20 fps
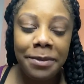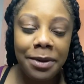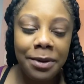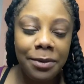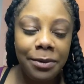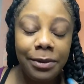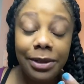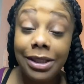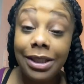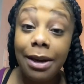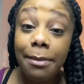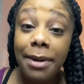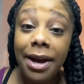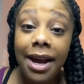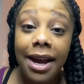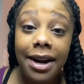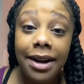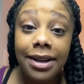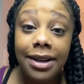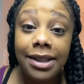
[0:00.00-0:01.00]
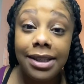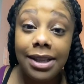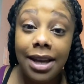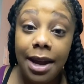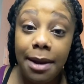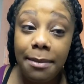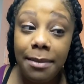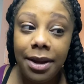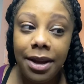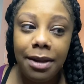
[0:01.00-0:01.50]
one time I had an
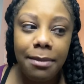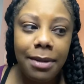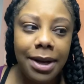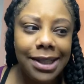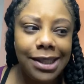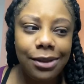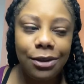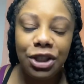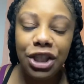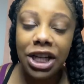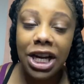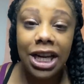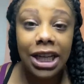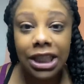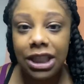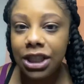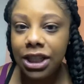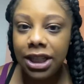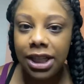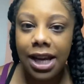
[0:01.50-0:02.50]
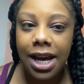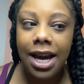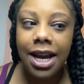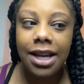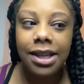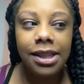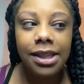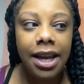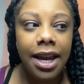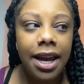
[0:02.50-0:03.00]
assignment in my sociology
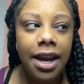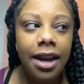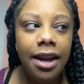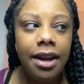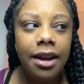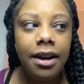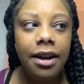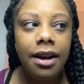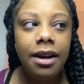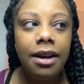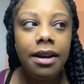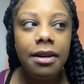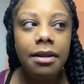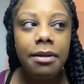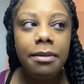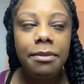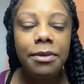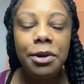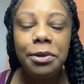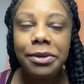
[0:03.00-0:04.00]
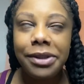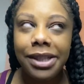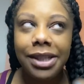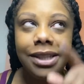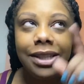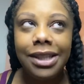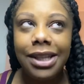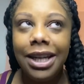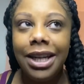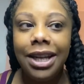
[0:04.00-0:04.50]
class, and there was a
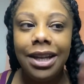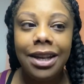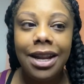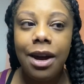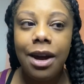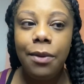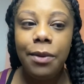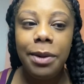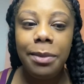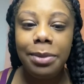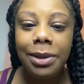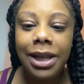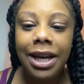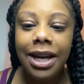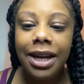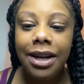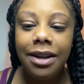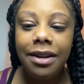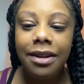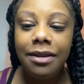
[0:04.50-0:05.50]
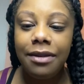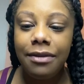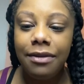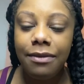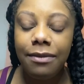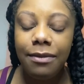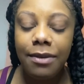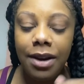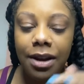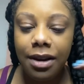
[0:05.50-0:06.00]
scene that we played in the
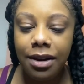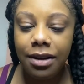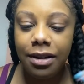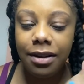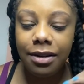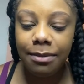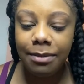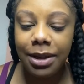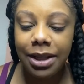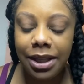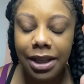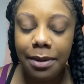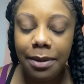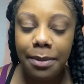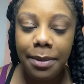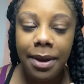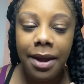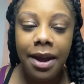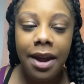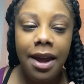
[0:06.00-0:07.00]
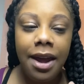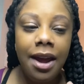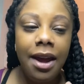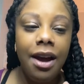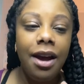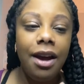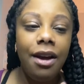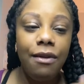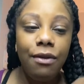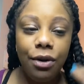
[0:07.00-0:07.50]
clip
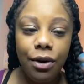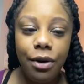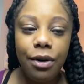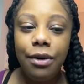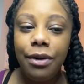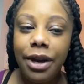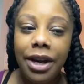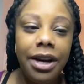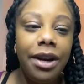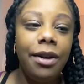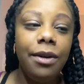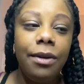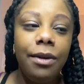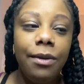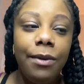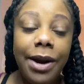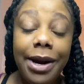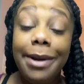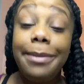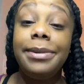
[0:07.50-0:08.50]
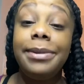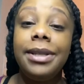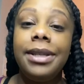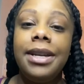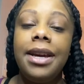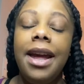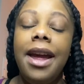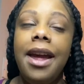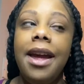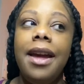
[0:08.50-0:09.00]
of a girl getting raped,
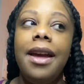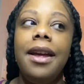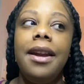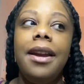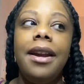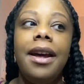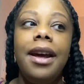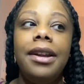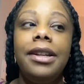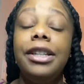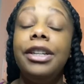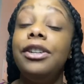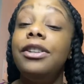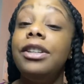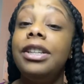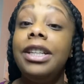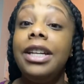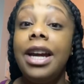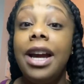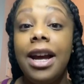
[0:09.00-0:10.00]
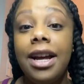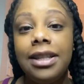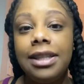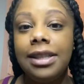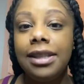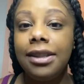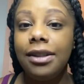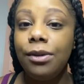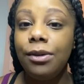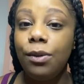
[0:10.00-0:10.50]
and I literally had
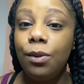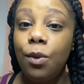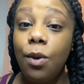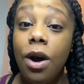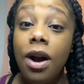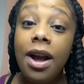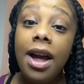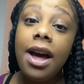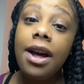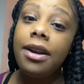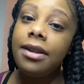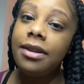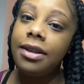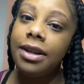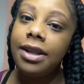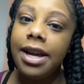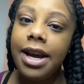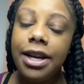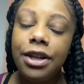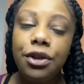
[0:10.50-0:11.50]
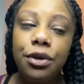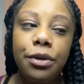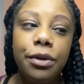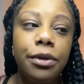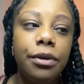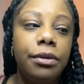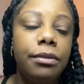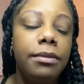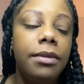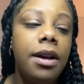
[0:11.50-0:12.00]
to walk out of the
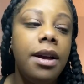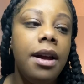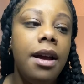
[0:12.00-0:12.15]
classroom.